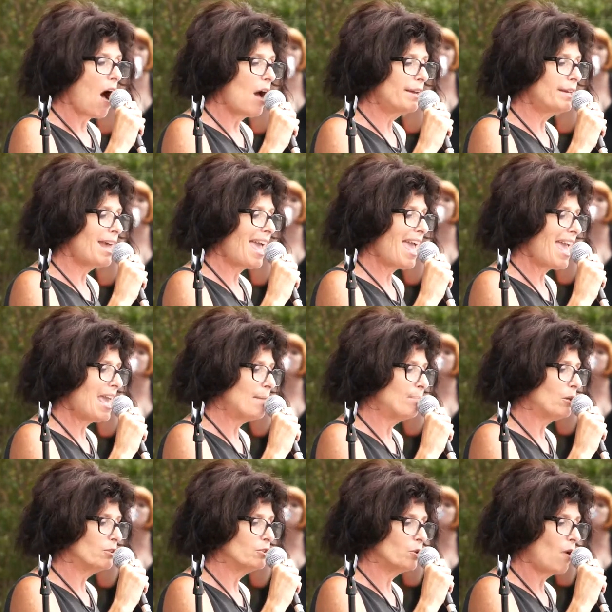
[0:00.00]

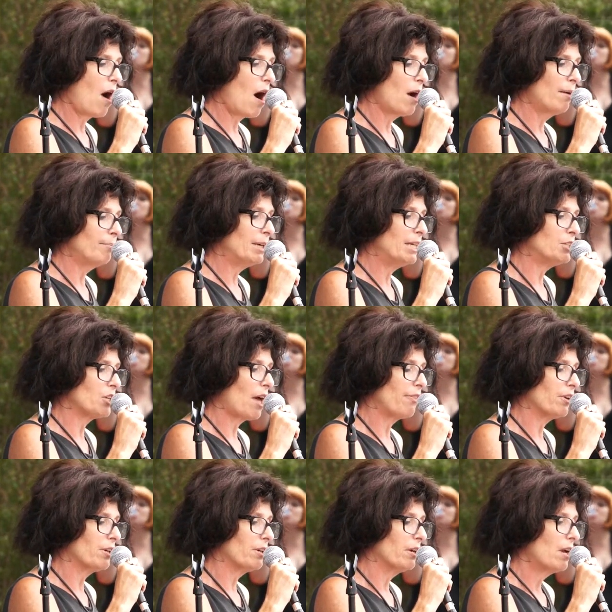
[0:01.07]
unable to harm each
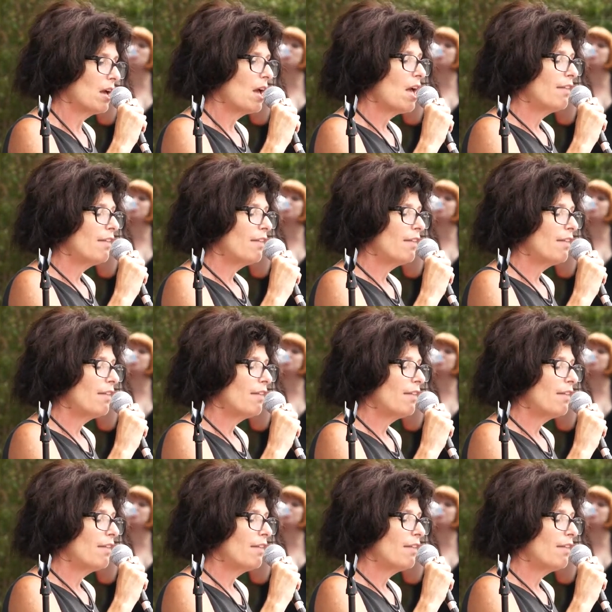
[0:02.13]
other.